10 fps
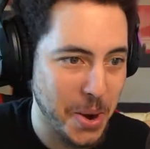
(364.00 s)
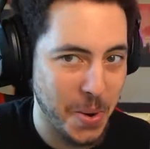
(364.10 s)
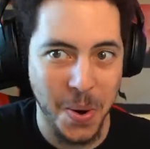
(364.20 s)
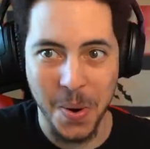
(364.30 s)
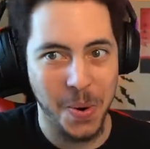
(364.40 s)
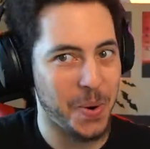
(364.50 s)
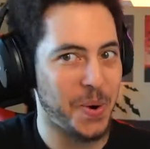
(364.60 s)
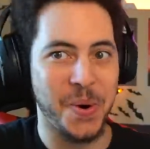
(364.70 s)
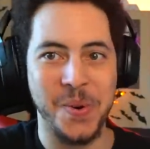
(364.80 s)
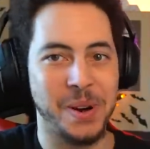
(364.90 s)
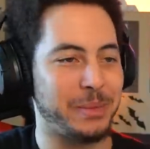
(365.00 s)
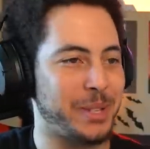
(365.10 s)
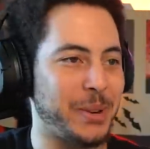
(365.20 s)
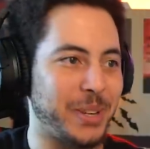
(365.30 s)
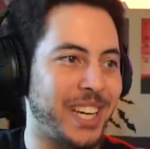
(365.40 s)
Ooh, I'm
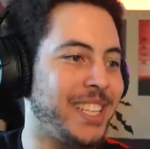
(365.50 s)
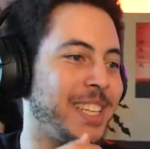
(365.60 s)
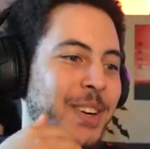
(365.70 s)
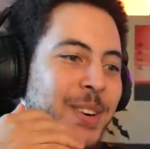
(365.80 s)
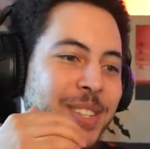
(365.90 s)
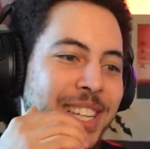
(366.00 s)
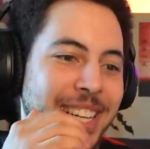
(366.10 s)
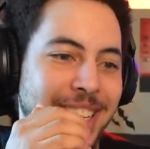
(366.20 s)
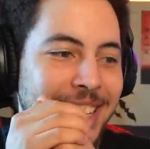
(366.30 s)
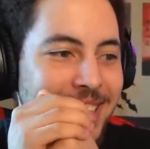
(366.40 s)
so glad they called that.